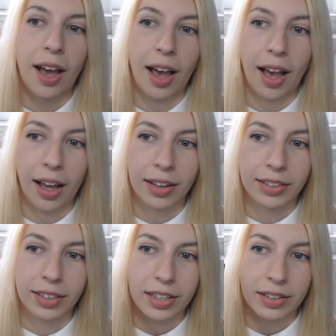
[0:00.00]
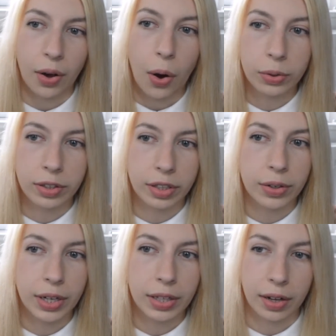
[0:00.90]
And it's a whole
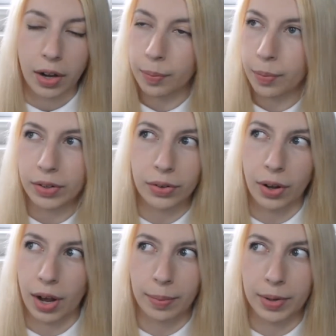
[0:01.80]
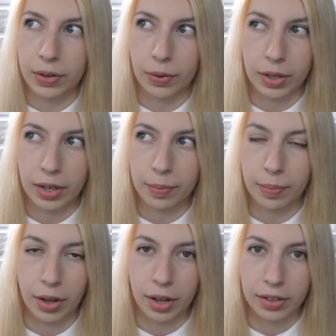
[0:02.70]
series. I don't know how many are in it,
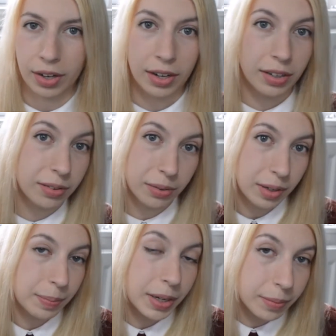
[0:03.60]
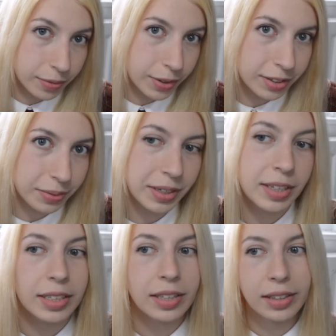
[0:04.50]
but I thought I'd pick up the first
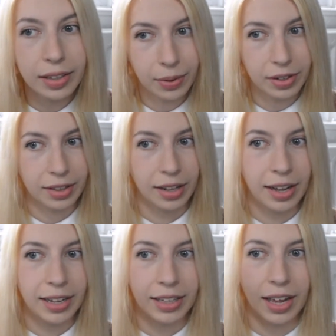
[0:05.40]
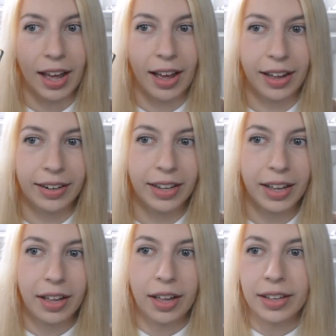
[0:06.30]
one, see what it's like, and
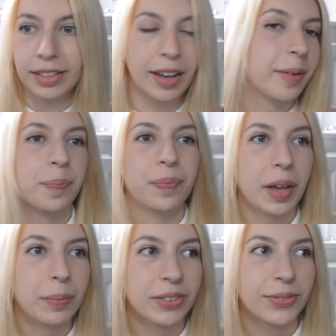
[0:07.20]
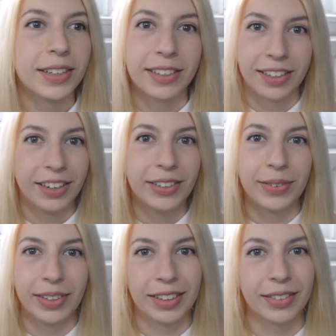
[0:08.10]
yeah, I'm just really excited to
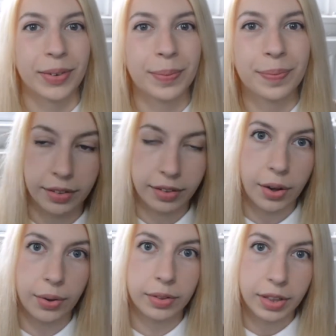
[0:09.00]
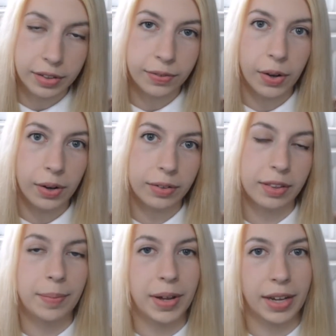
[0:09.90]
read this one. So this follows
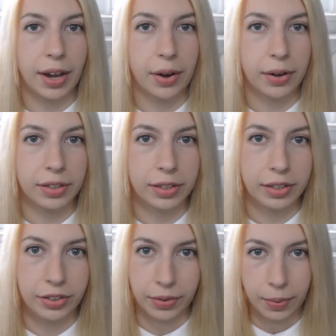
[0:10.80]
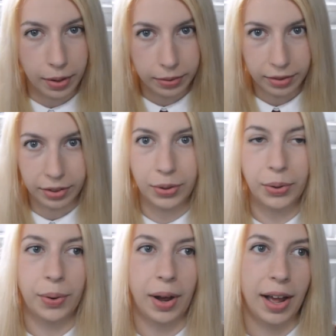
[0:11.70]
the main character, Geralt,
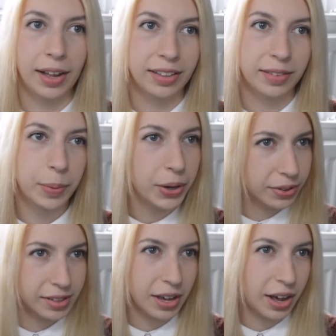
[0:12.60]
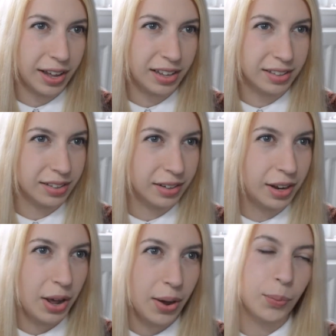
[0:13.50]
who has piercing eyes and
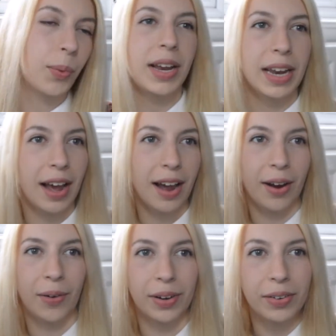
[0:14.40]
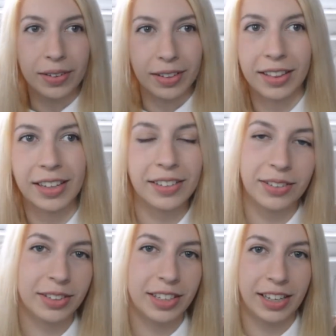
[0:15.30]
white hair and all the things you
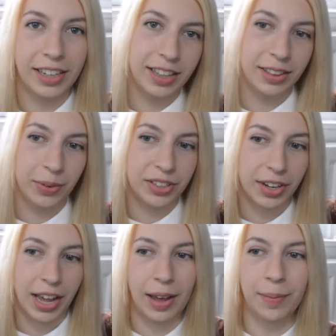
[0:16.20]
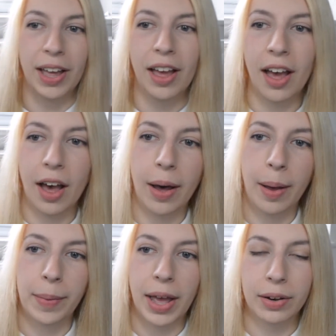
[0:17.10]
see in the Witcher game.
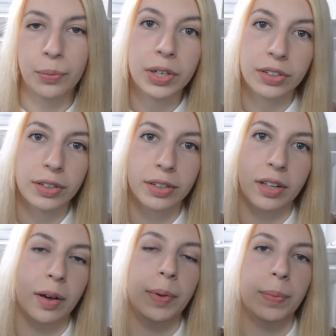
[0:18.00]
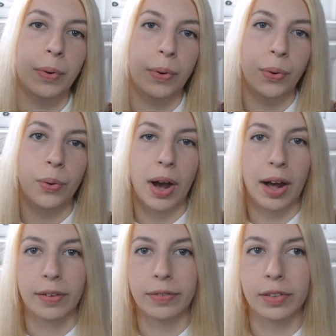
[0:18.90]
And witches are people who
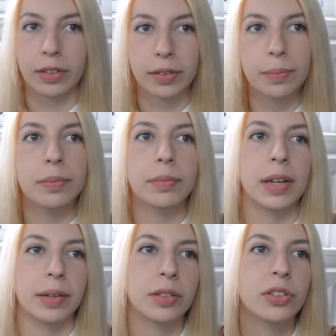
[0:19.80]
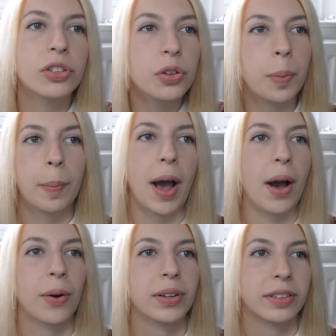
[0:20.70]
have like
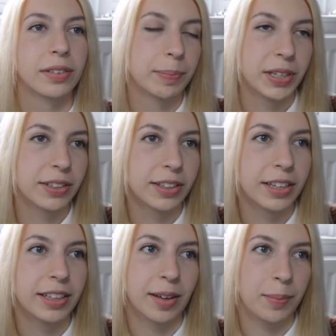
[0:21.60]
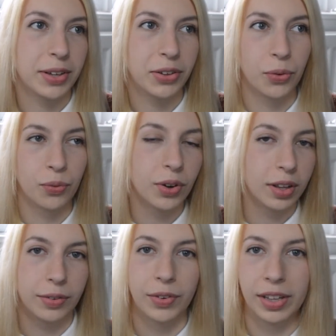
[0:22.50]
superpowers, basically, that make you
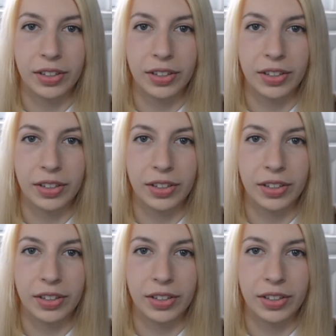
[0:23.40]
really